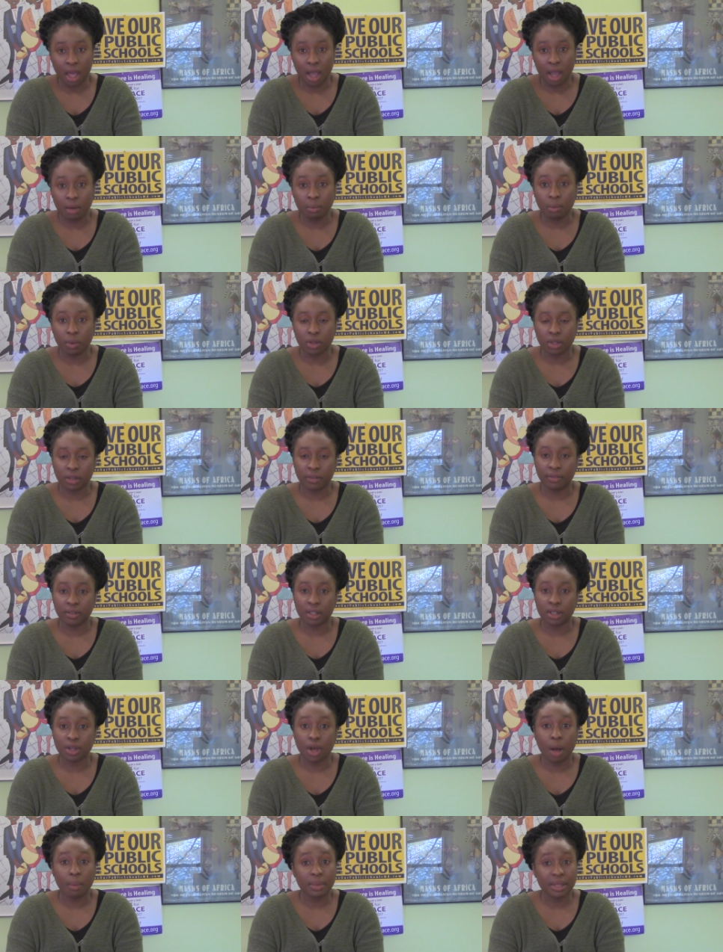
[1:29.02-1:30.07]
And most of
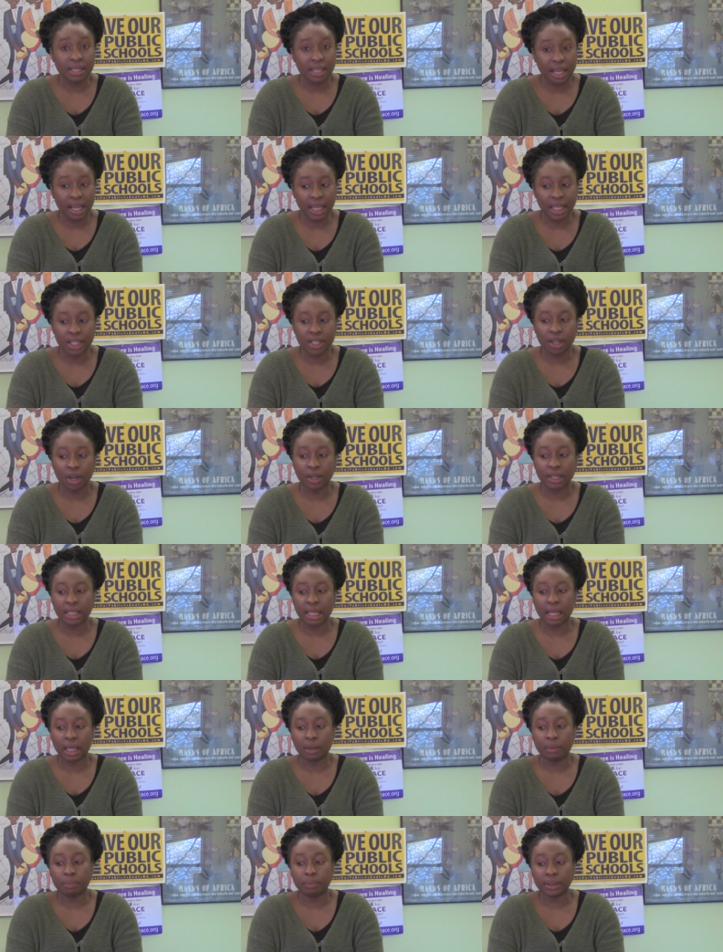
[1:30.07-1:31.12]
these homicides are
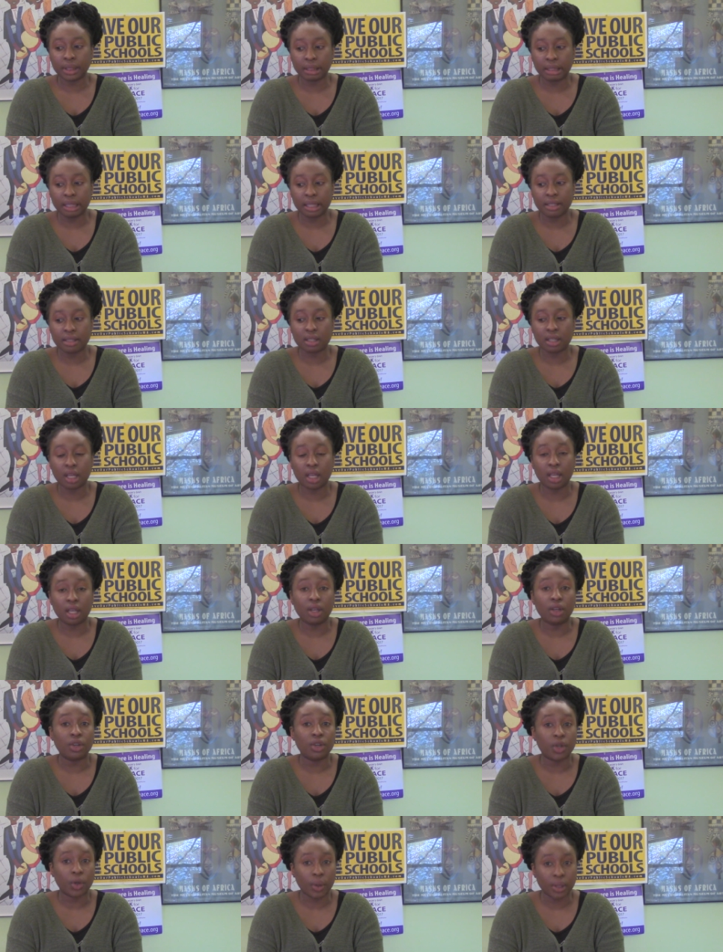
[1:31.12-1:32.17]
taking place
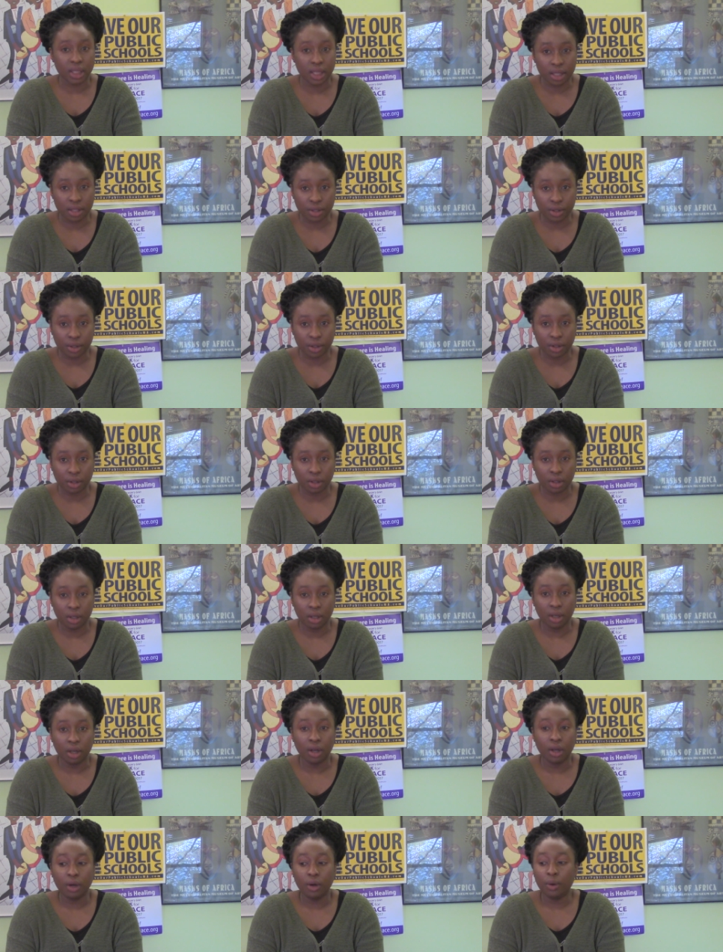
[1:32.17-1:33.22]
in Dorchester,
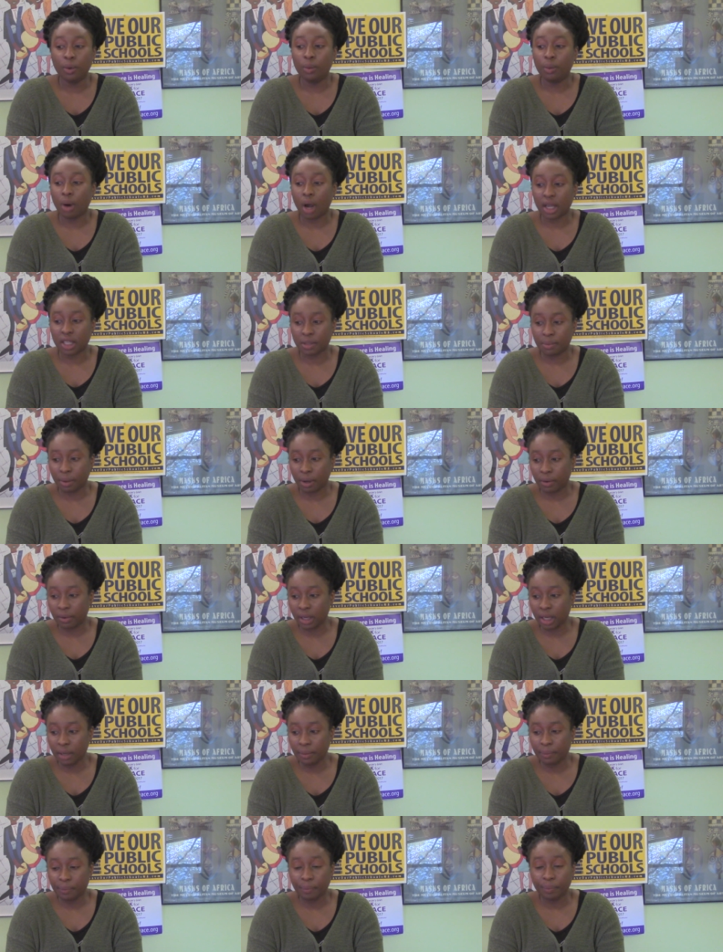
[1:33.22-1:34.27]

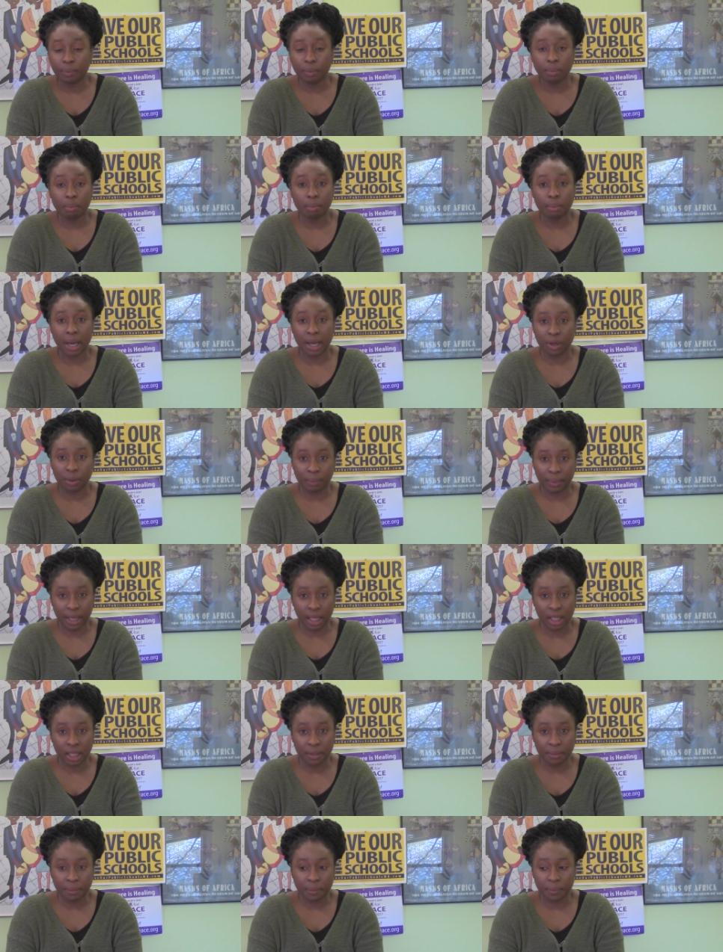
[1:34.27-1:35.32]
Roxbury,
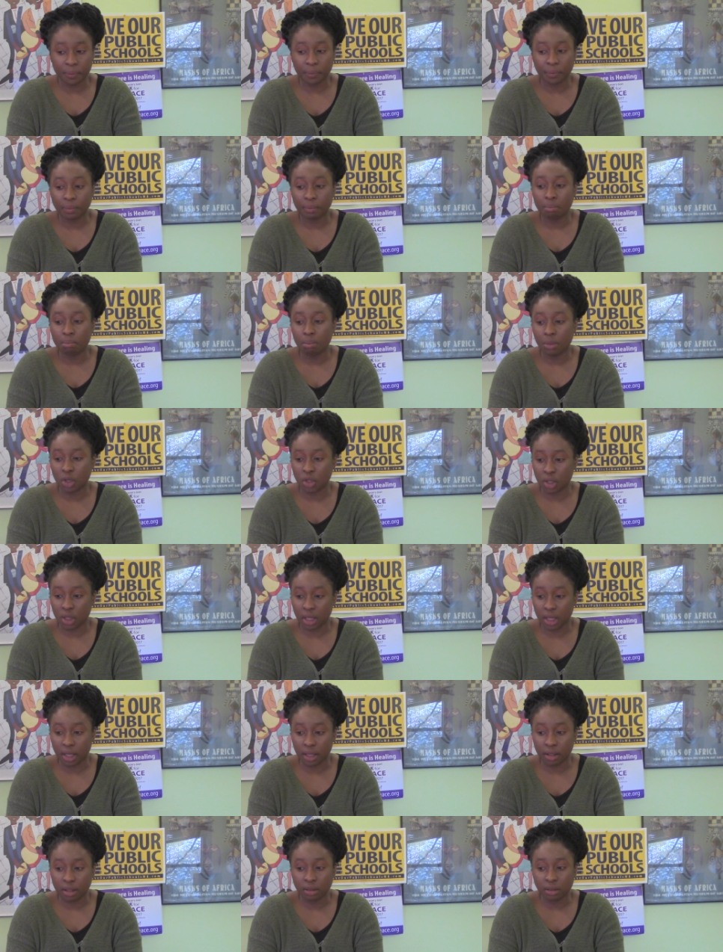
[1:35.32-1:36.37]
Mattapan, Mission
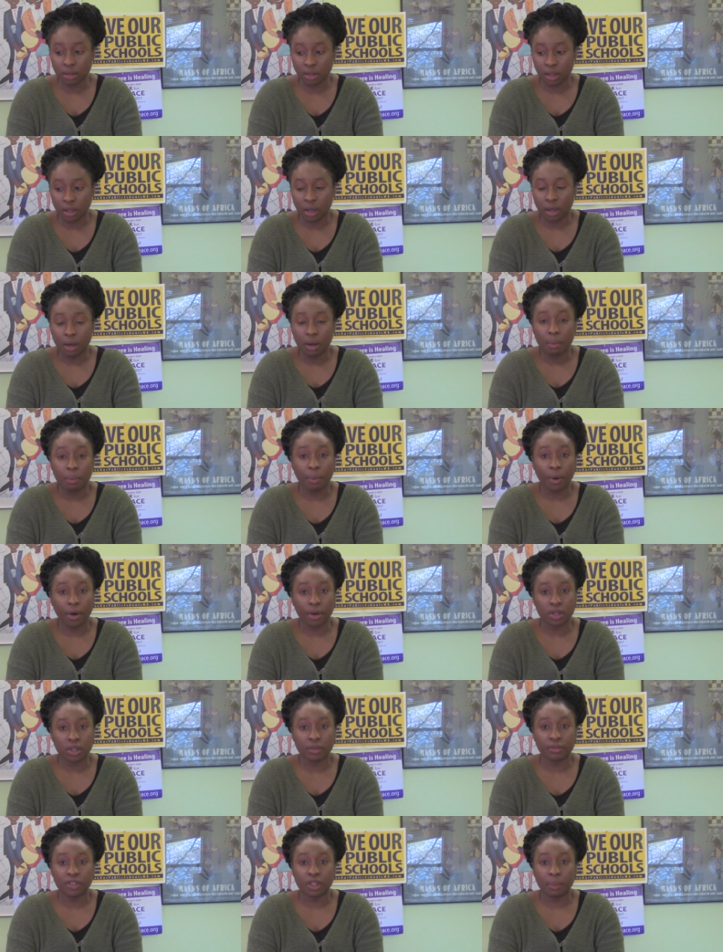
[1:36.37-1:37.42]
Hill,
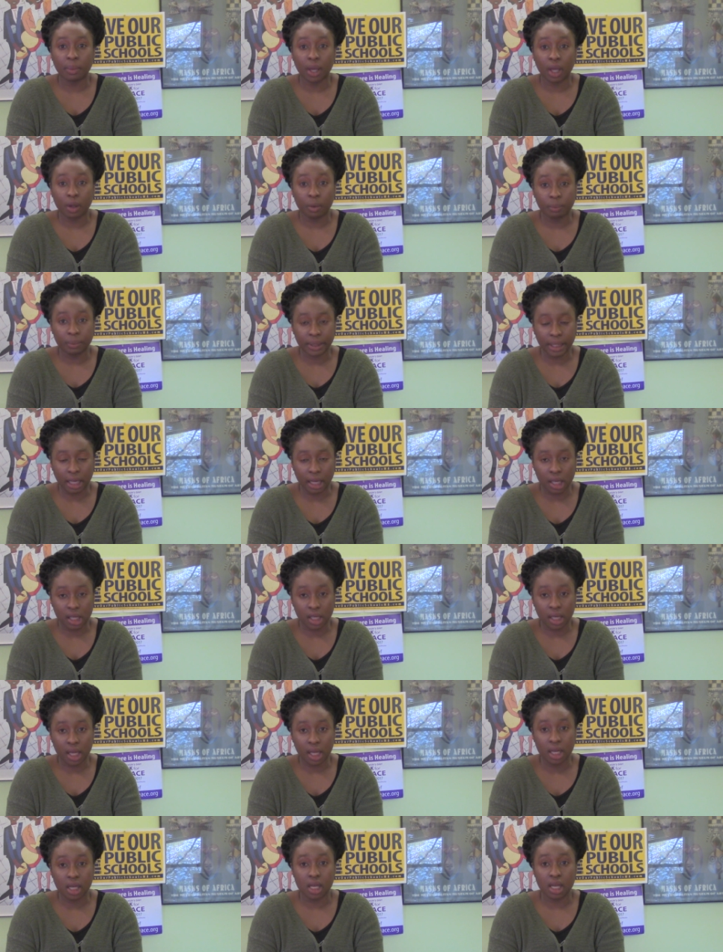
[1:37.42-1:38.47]
parts of Jamaica Plain,
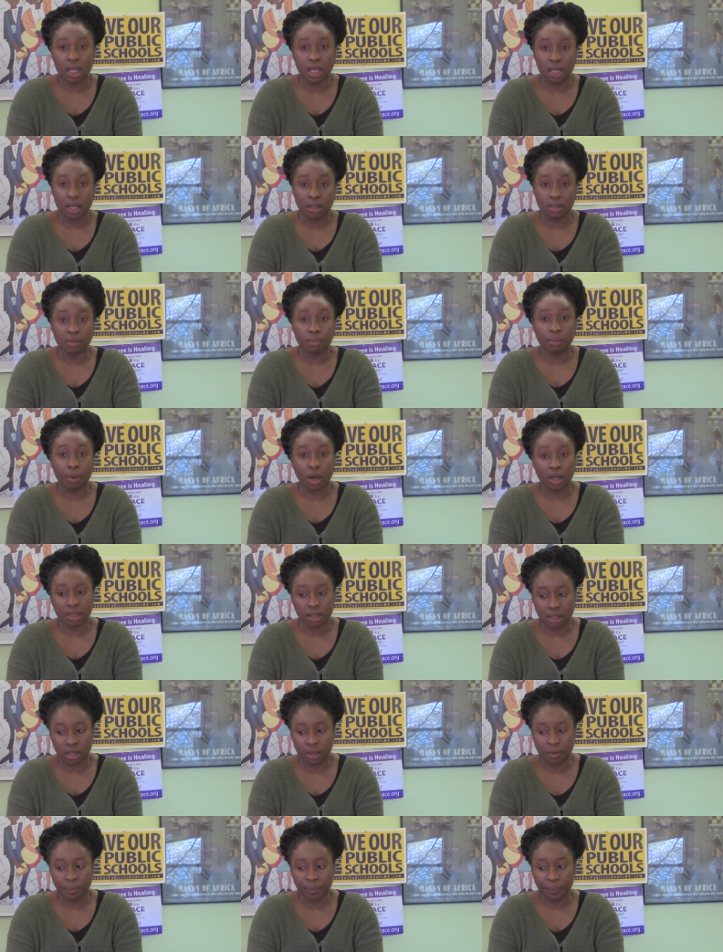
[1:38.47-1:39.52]
and East
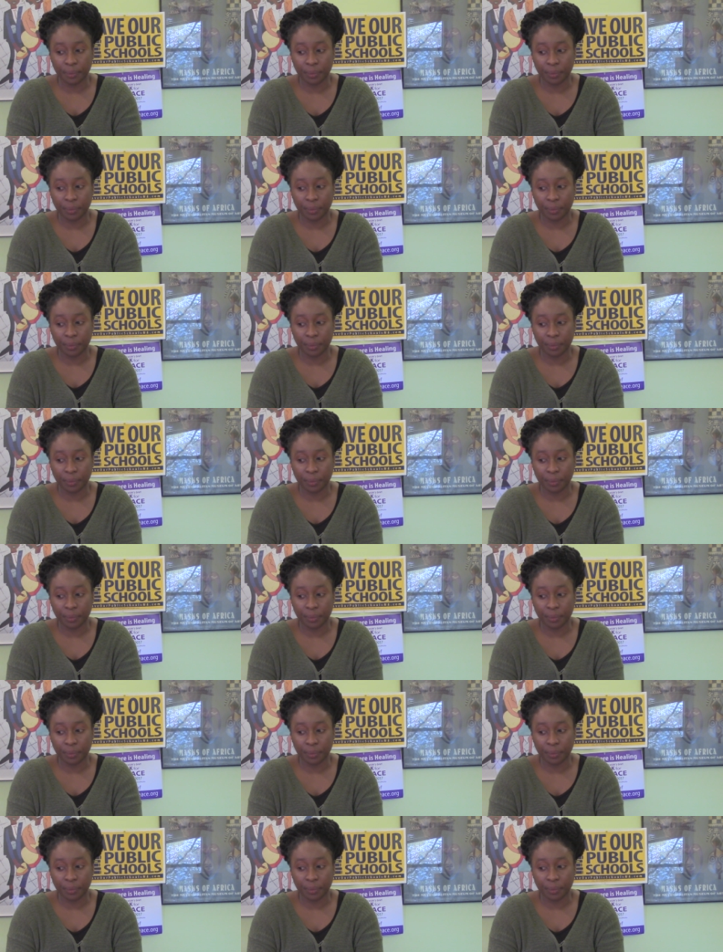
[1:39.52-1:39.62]
Boston